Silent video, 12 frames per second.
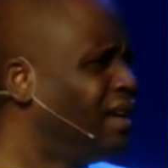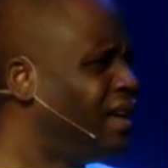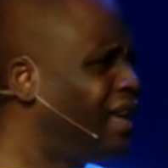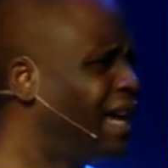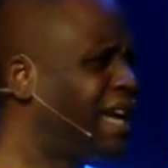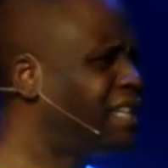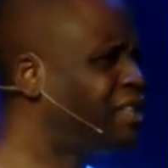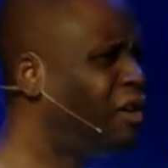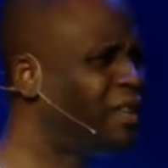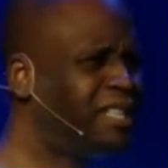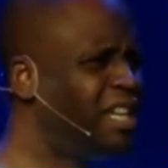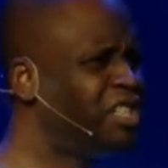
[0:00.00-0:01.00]
Like I told
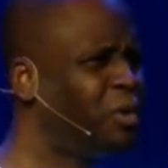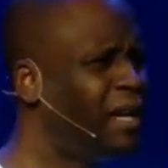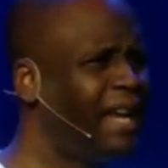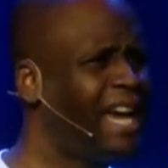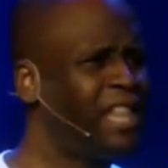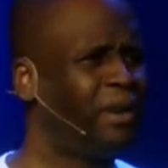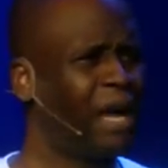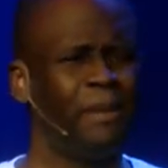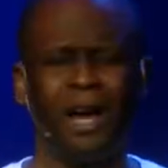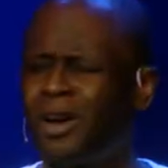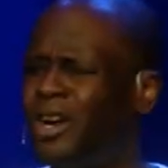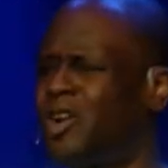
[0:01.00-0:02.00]
the 1020 gathering, I'm
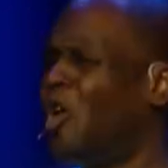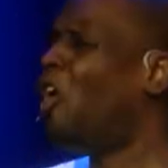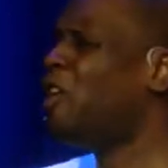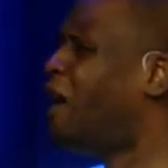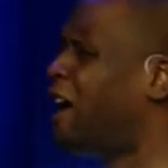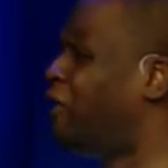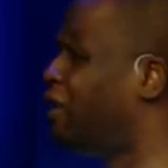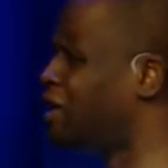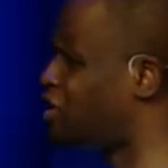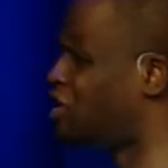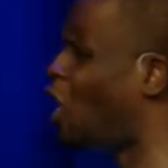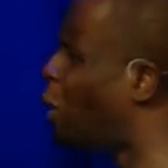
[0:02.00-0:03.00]
not going to call you out here in the
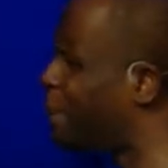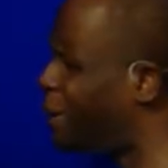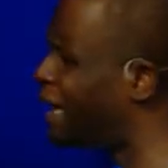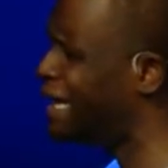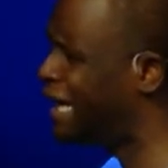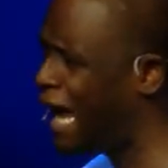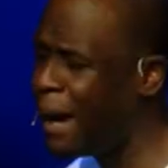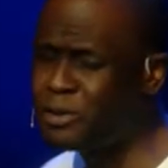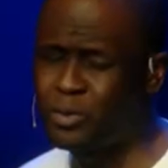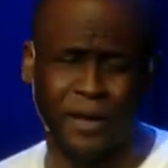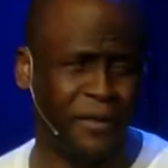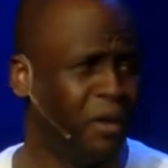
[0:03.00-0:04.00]
snow and play games
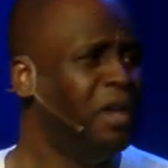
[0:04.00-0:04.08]
with you.